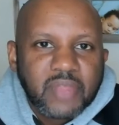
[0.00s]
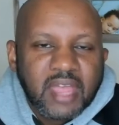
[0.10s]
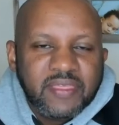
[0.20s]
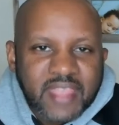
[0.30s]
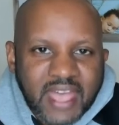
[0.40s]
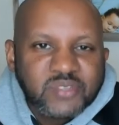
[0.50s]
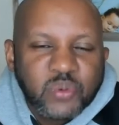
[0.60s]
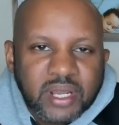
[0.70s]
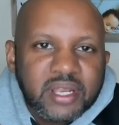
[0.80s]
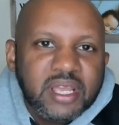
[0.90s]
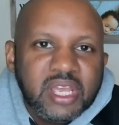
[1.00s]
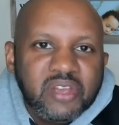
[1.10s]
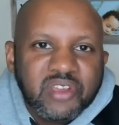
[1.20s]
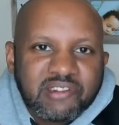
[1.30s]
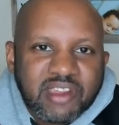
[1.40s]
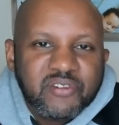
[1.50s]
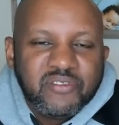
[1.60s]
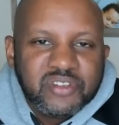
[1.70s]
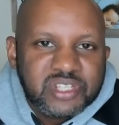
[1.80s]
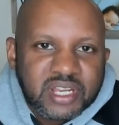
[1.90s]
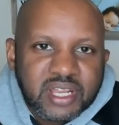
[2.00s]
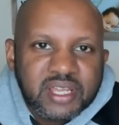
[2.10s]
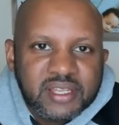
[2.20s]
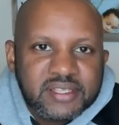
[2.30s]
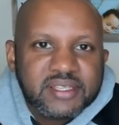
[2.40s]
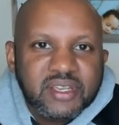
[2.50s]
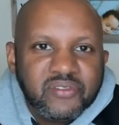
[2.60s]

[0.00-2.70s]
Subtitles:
And that's what Fikre for Virginia is.